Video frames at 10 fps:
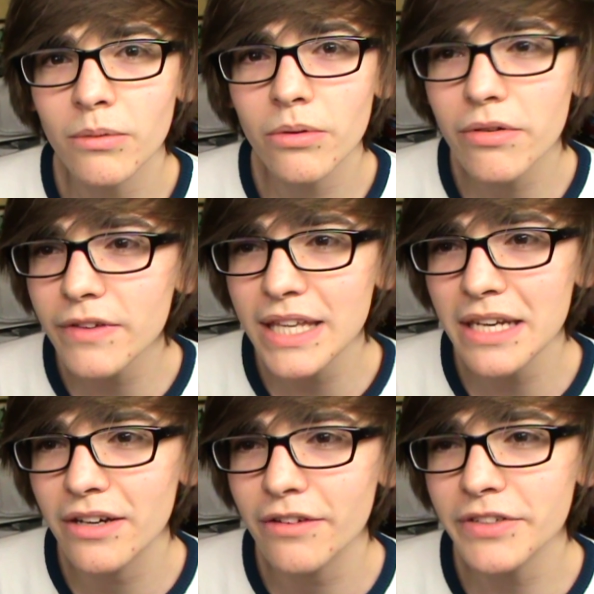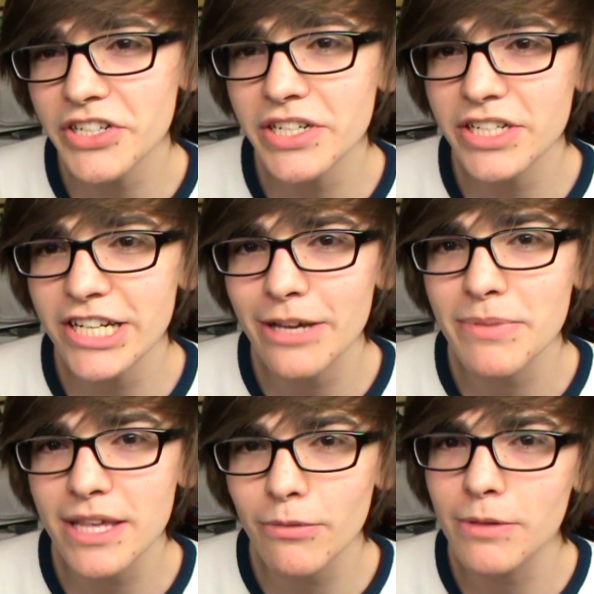What's for dinner? Fish and
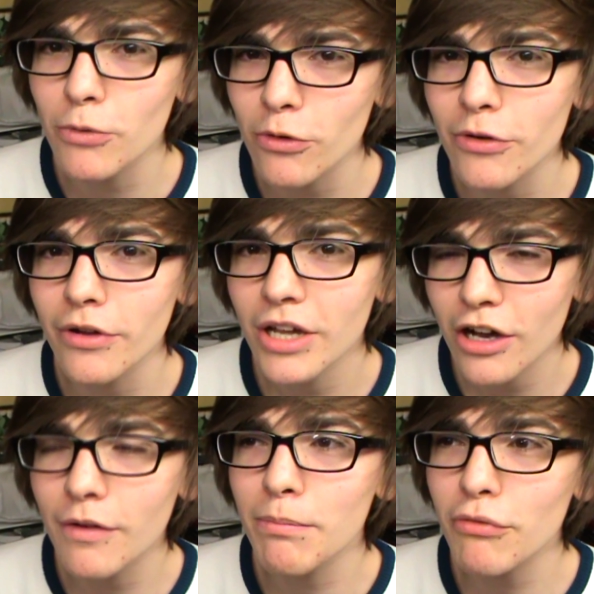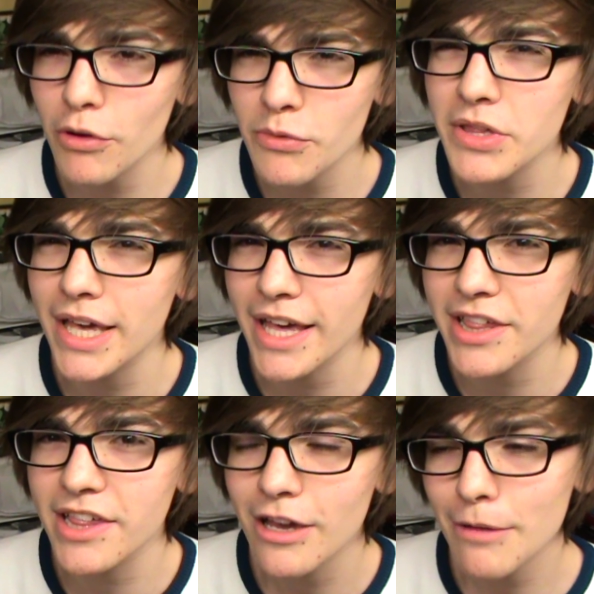chips. It was more of a
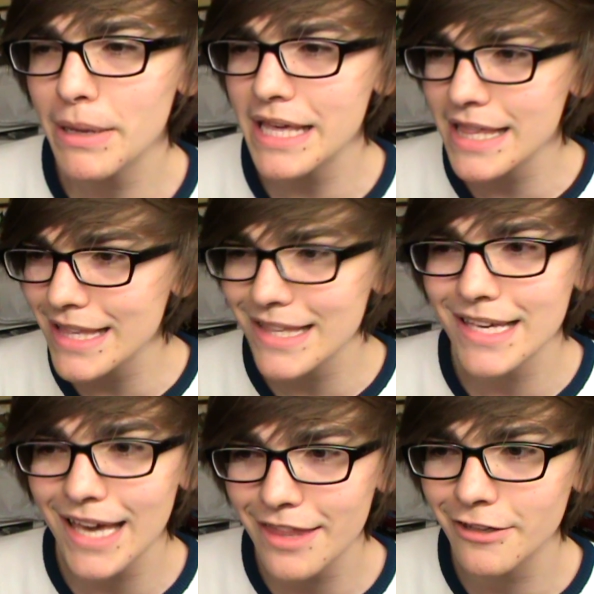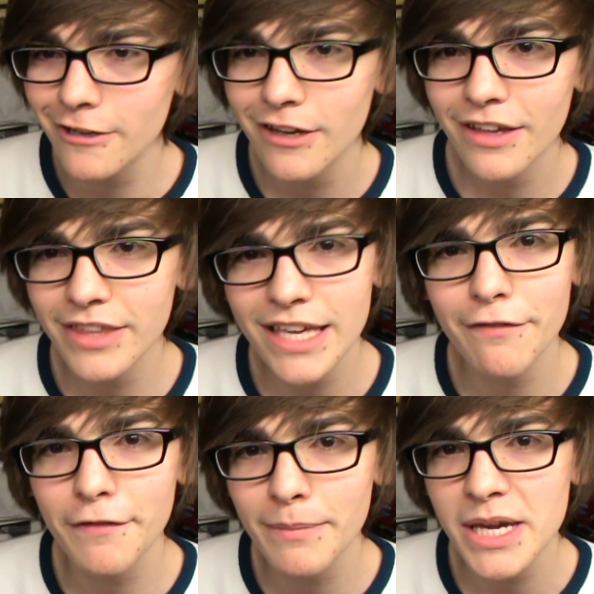process, piecing together the
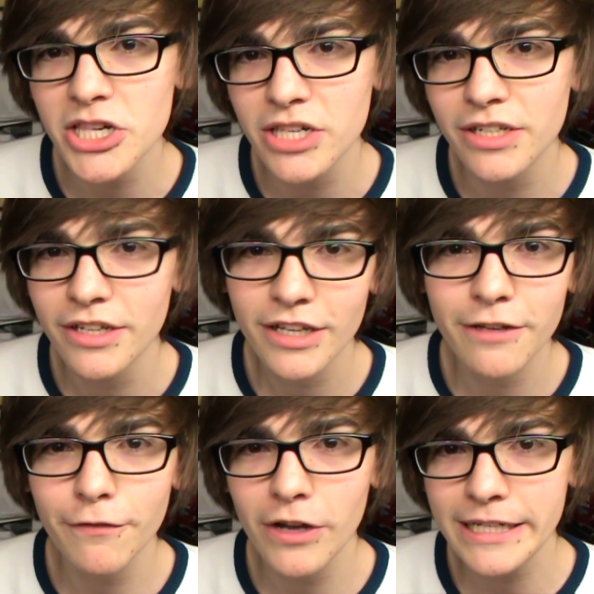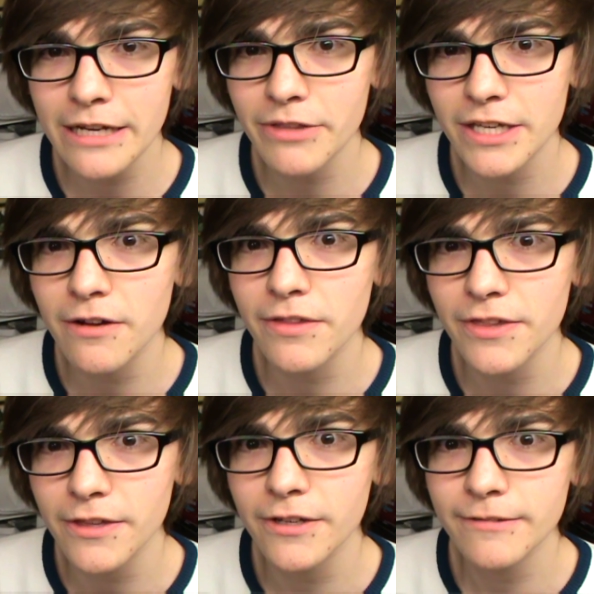information to find out the
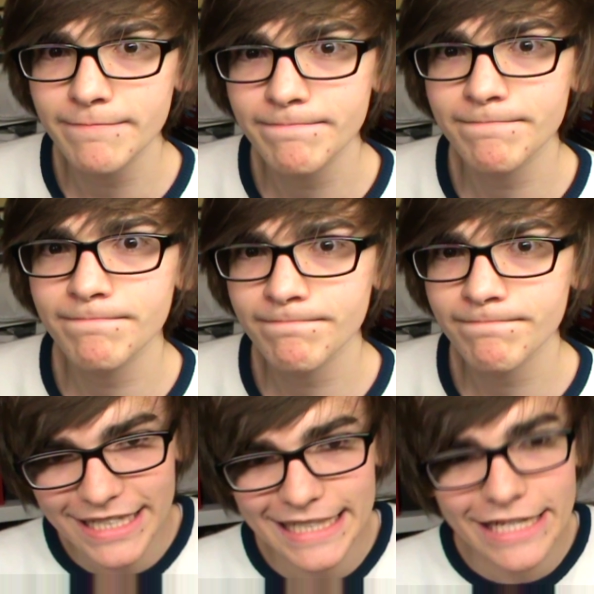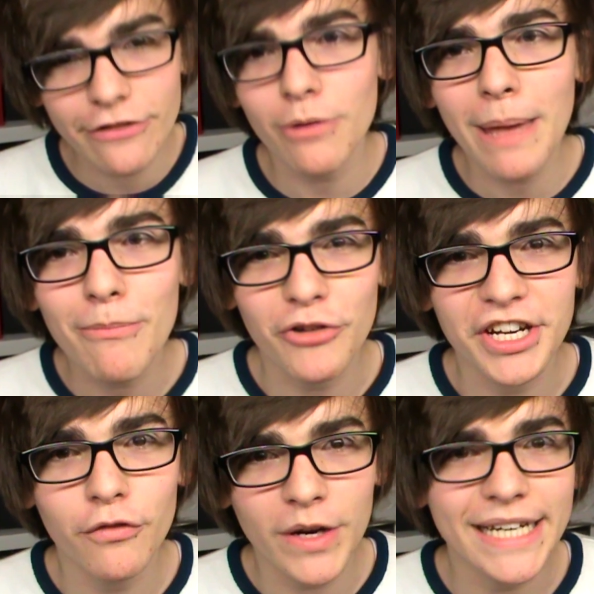answer. And I wish that a clearer memory
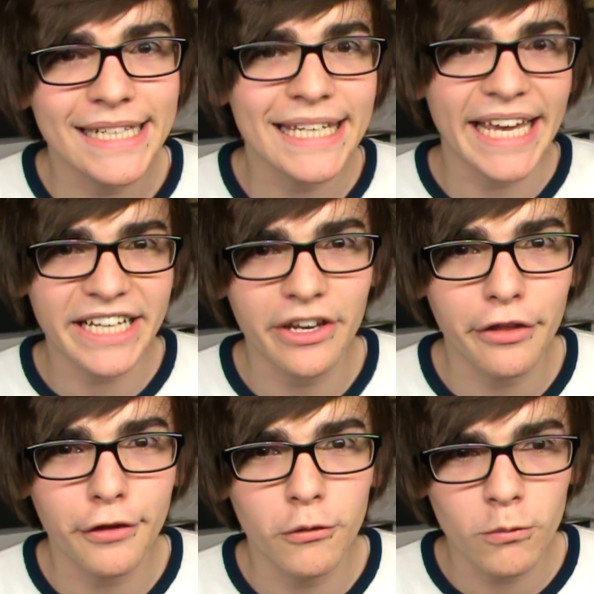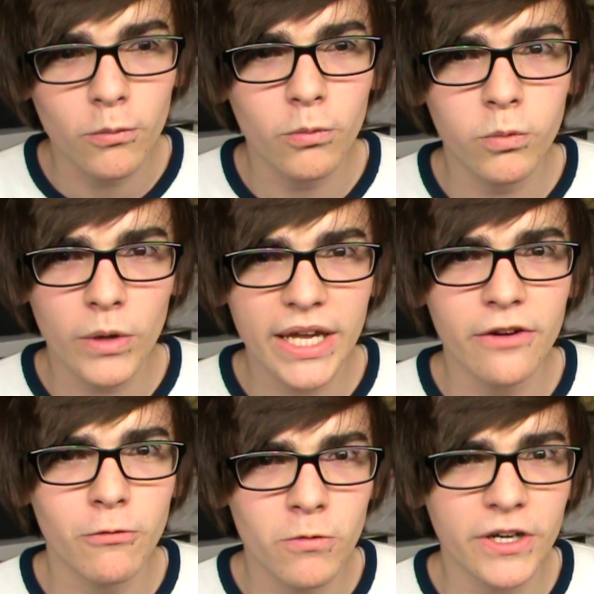of when it clicked and I thought,
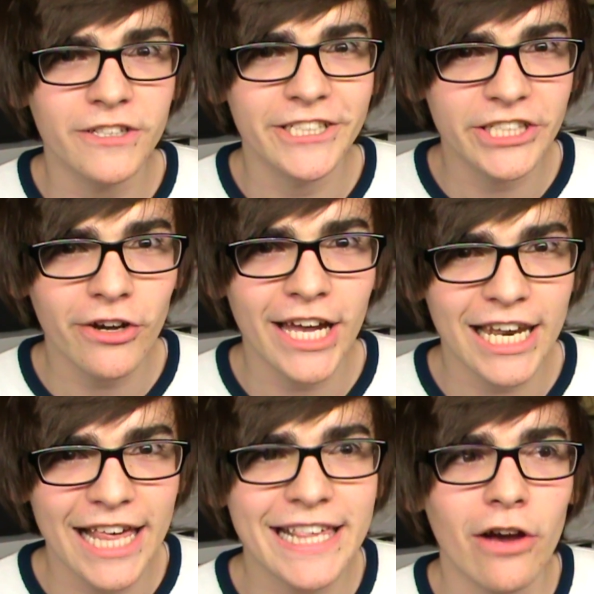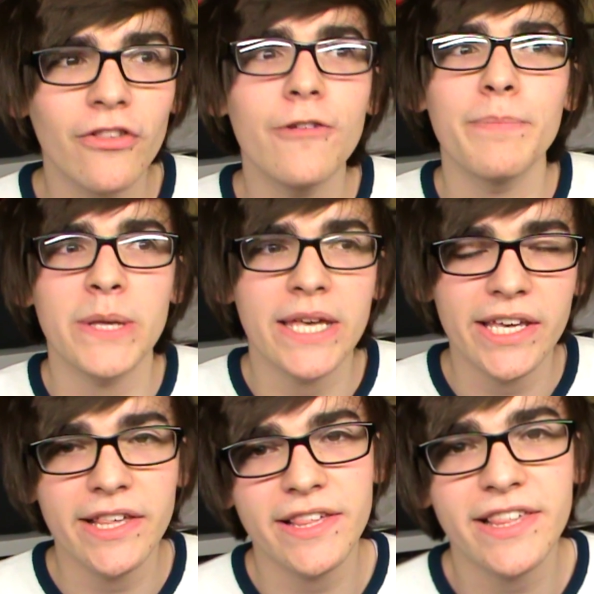we're all gonna die, let's get on the
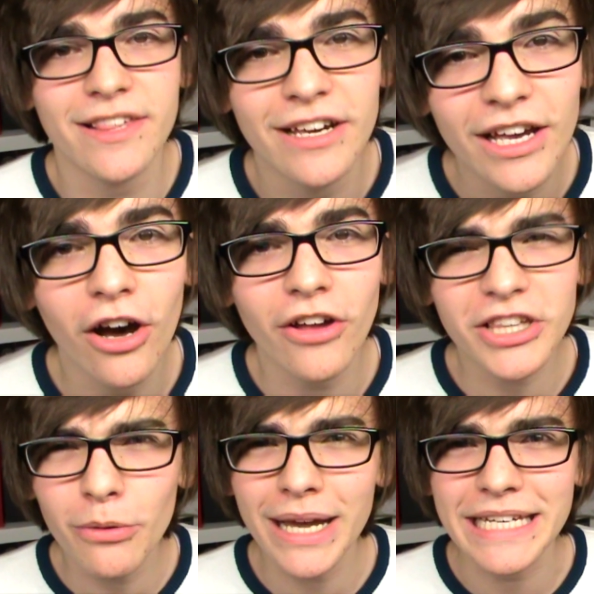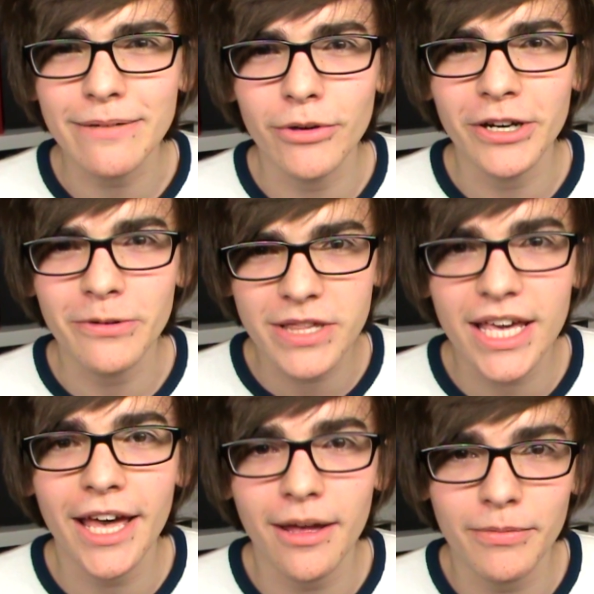beers. Aren't you 8, Myles?
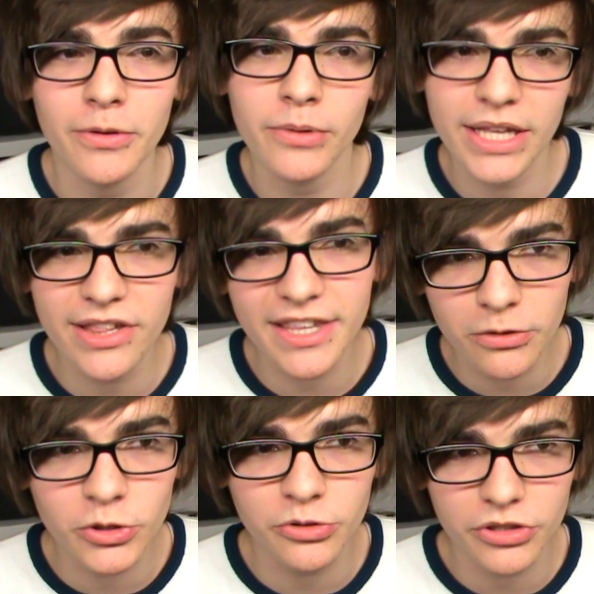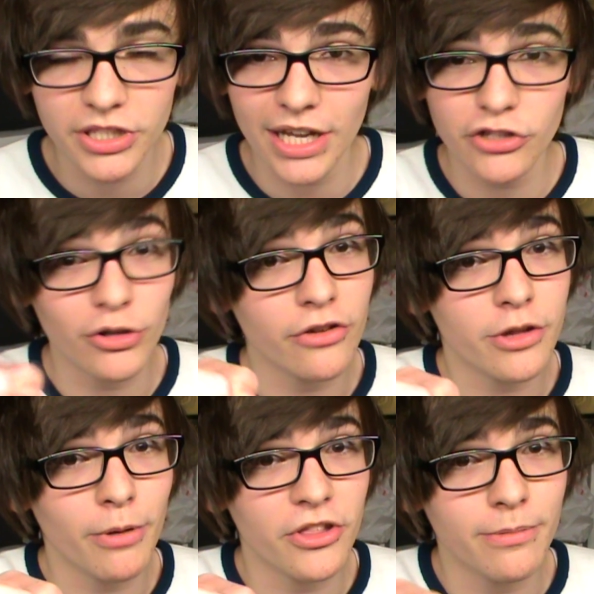Yeah, but we can still drink
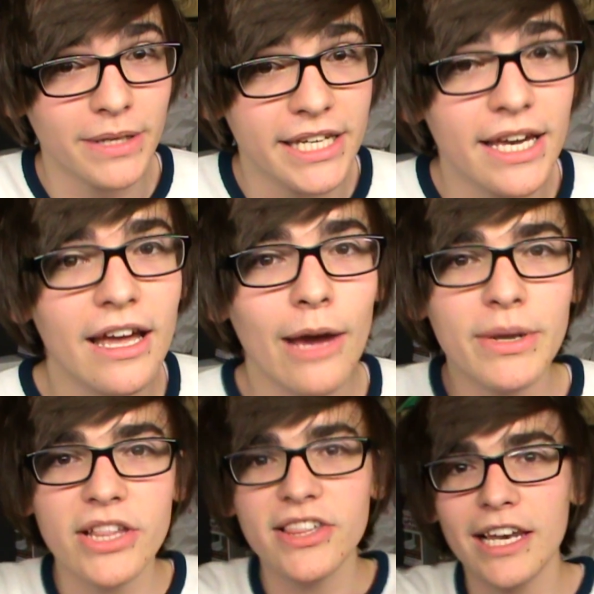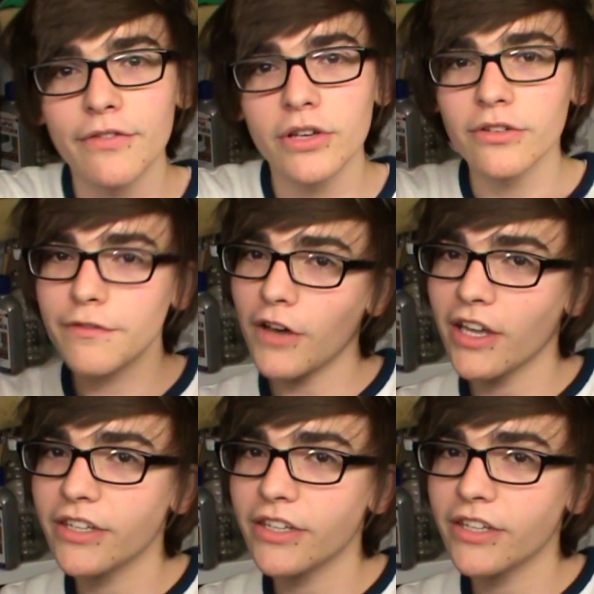responsibly and we can still have a good fun.